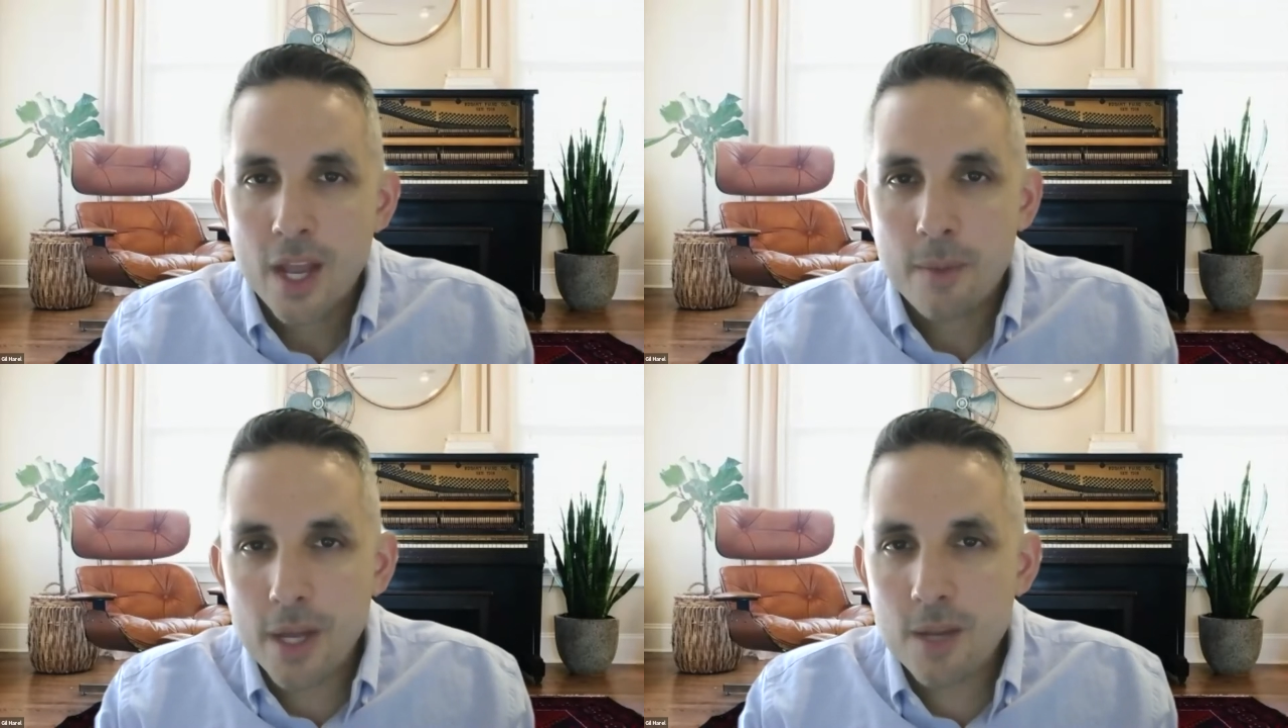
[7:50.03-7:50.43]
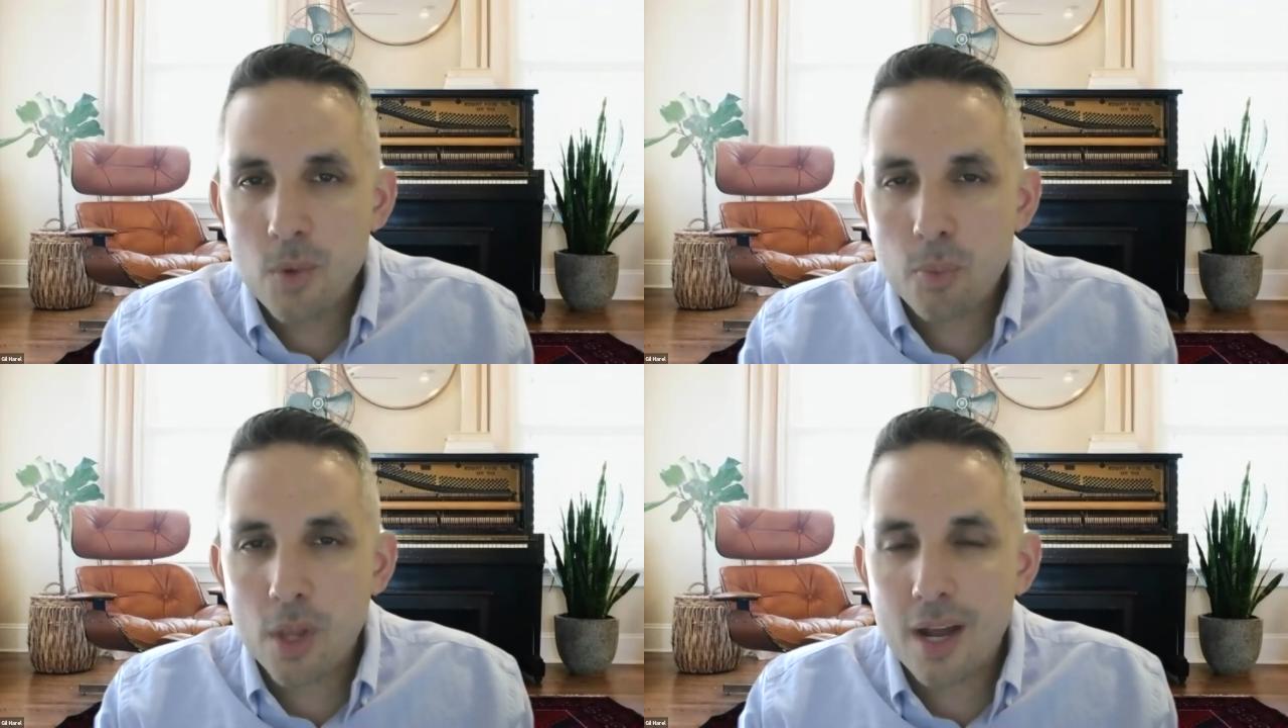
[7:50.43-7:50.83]
Many
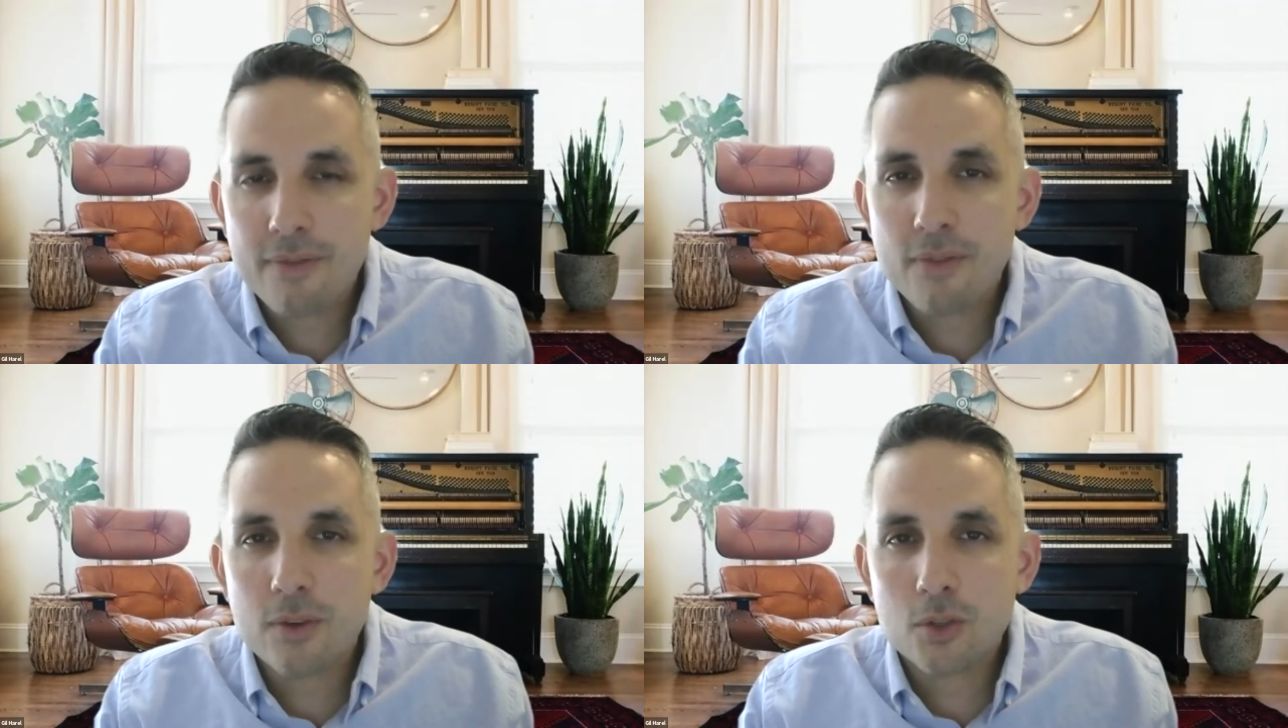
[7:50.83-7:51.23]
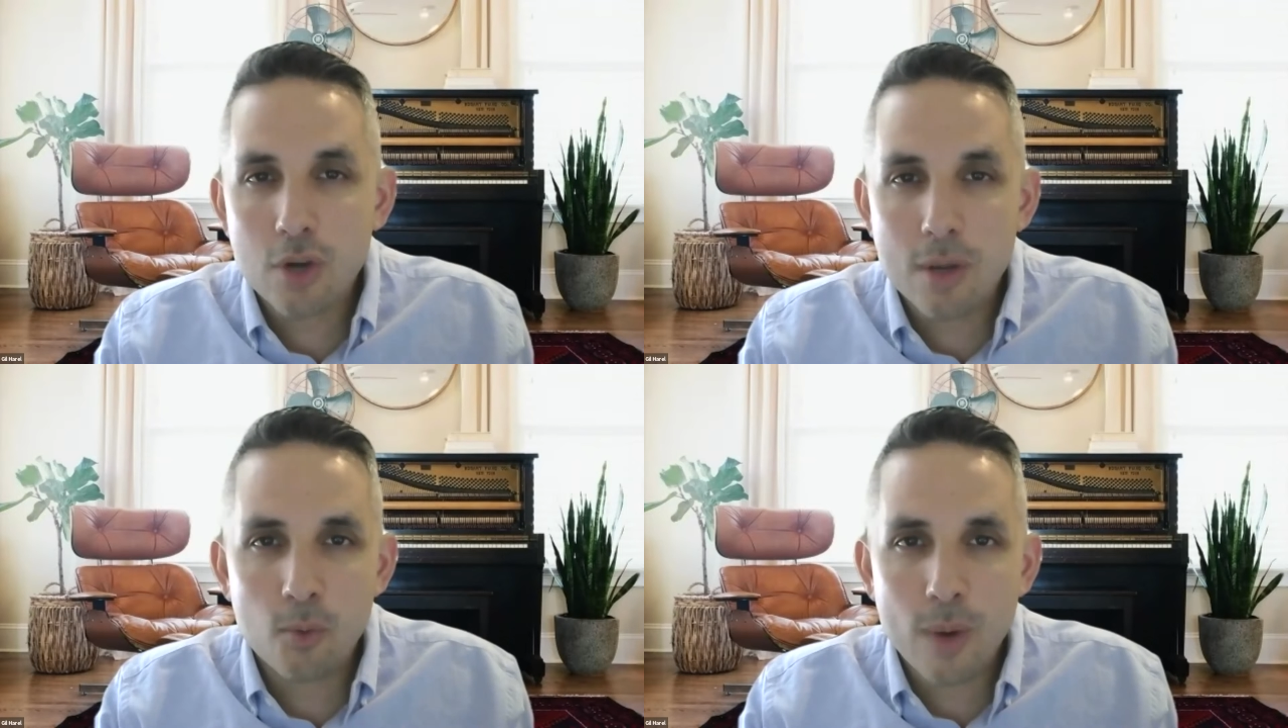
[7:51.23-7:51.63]
people have
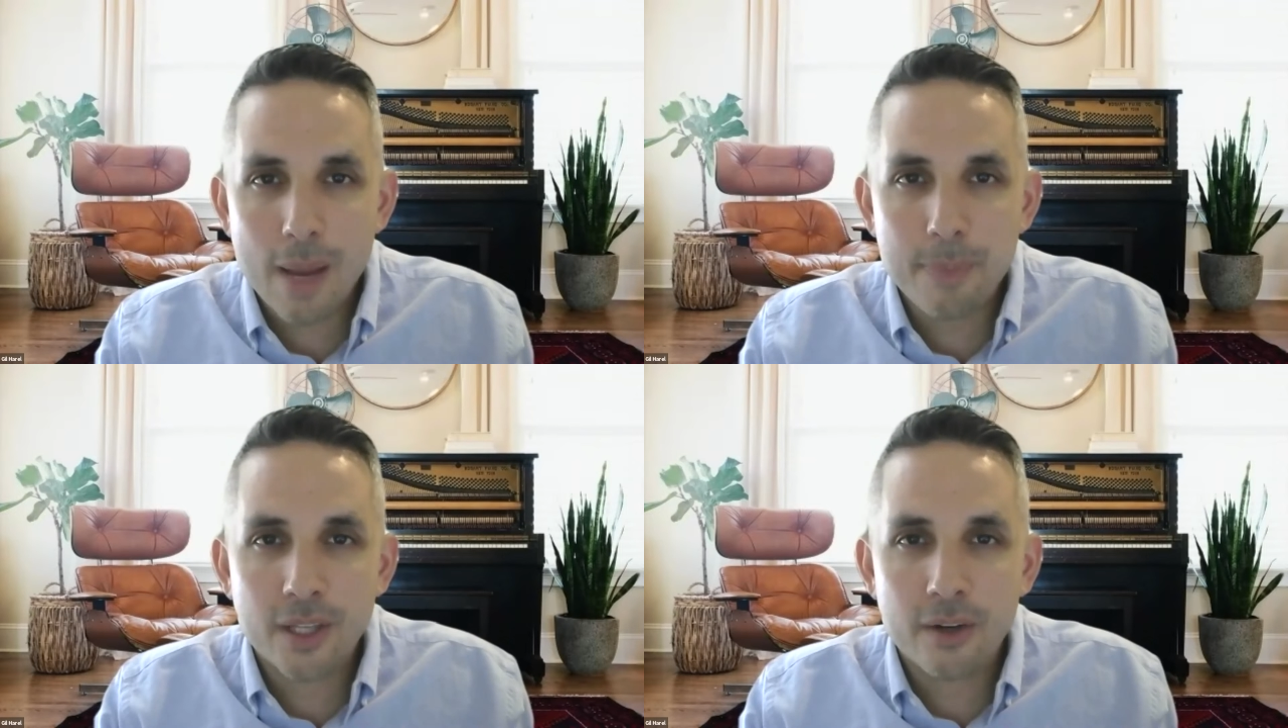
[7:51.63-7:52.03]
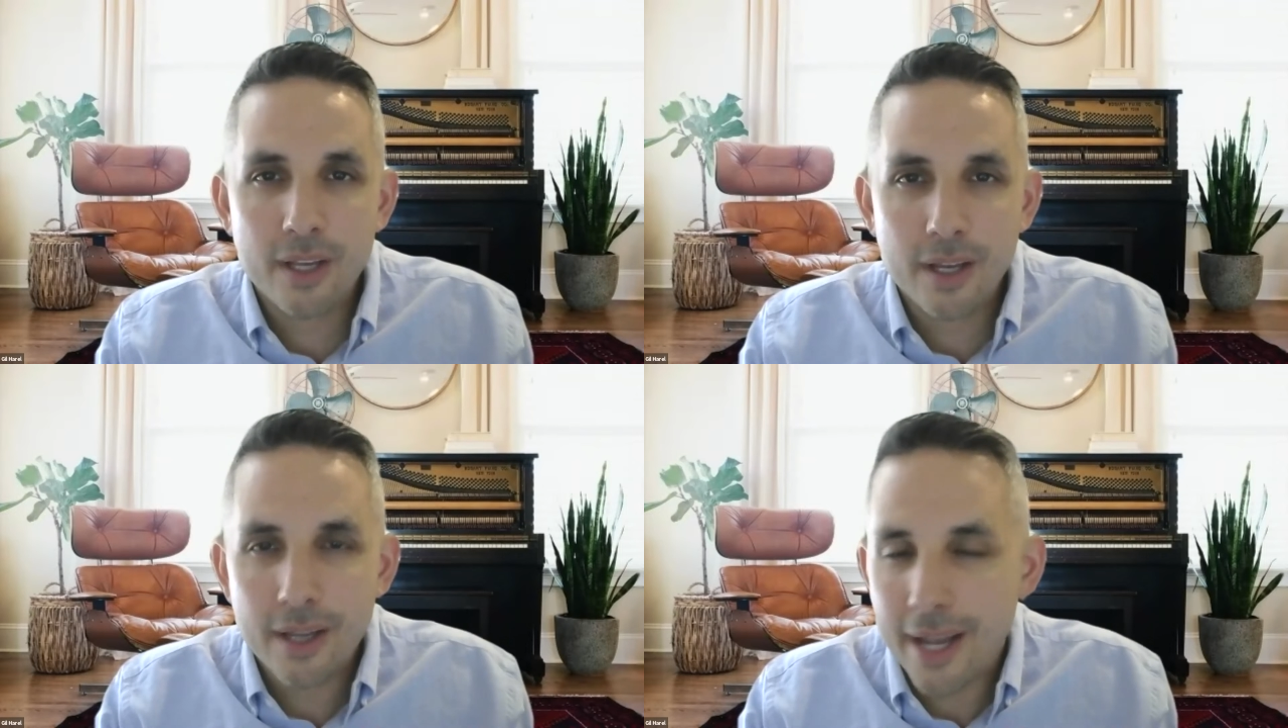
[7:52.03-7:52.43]
trouble wrapping their
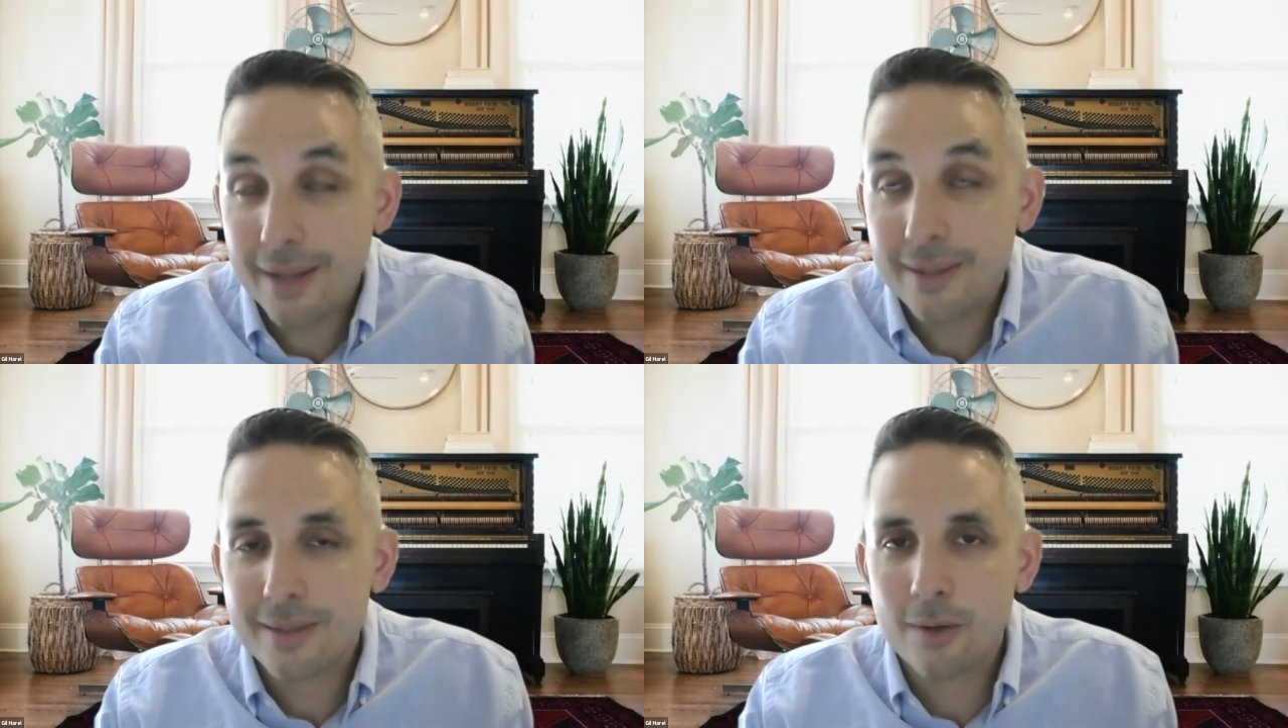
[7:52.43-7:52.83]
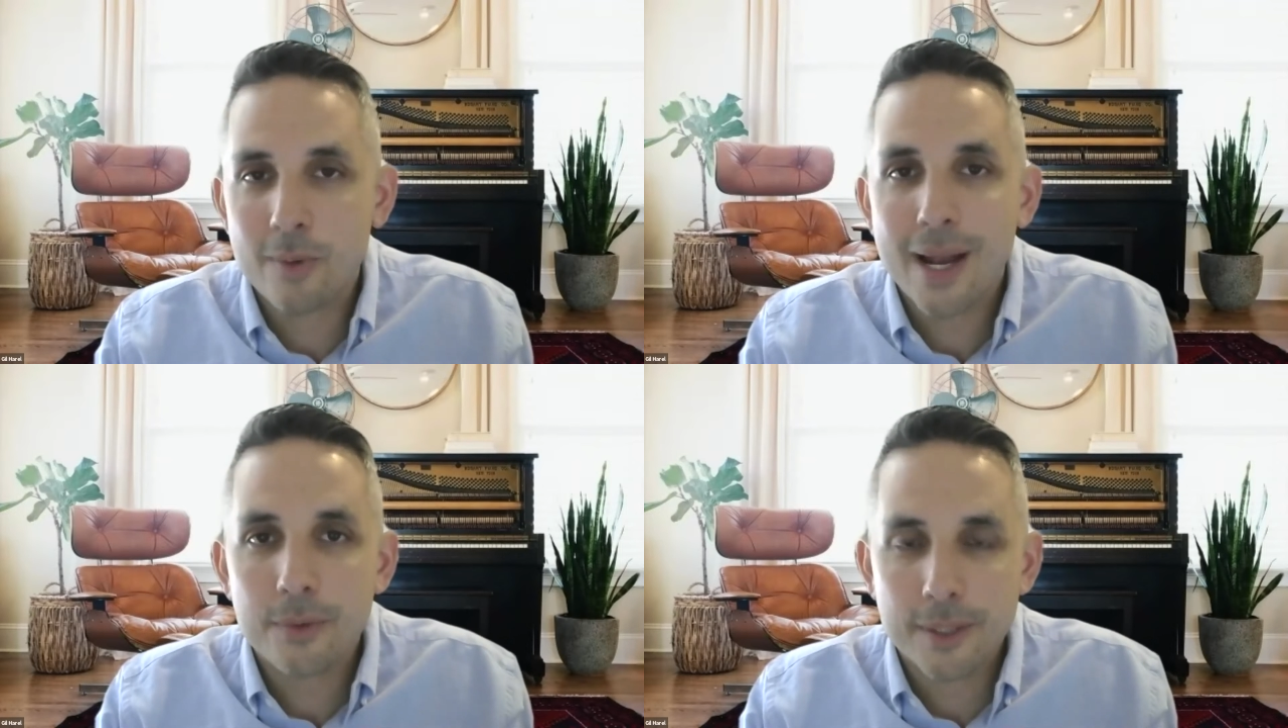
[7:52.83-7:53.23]
heads
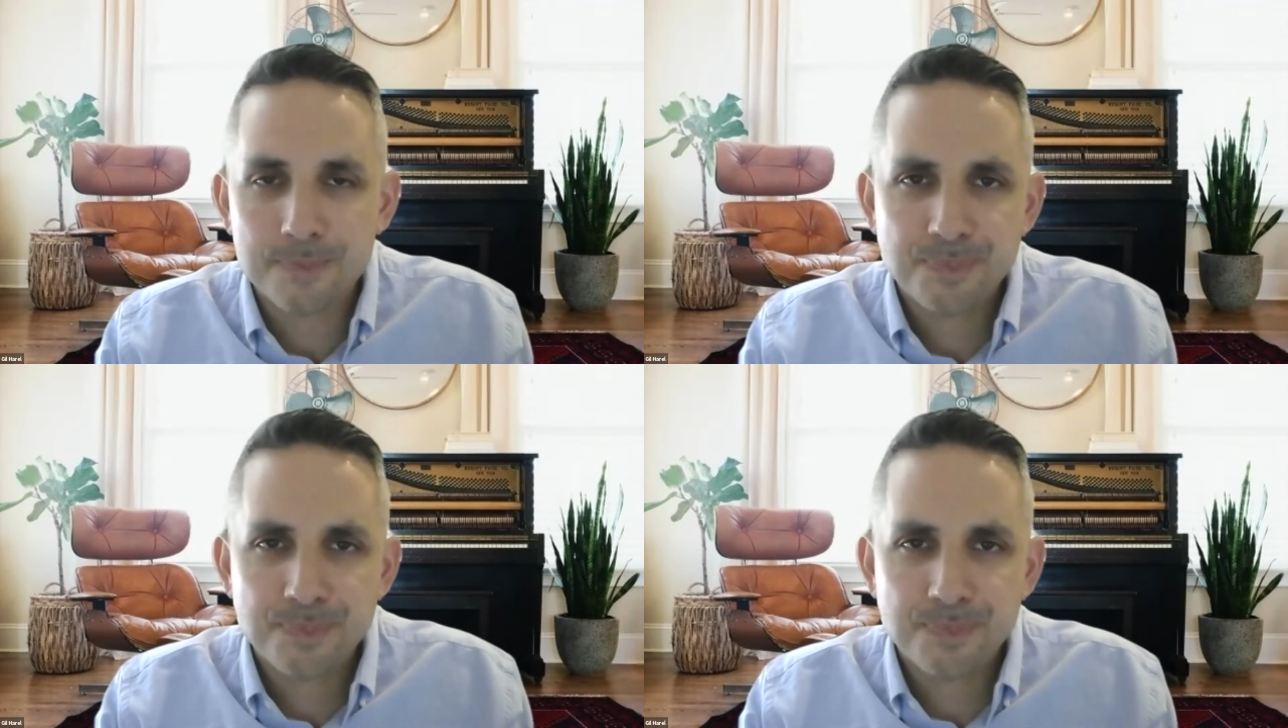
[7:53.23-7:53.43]
around it.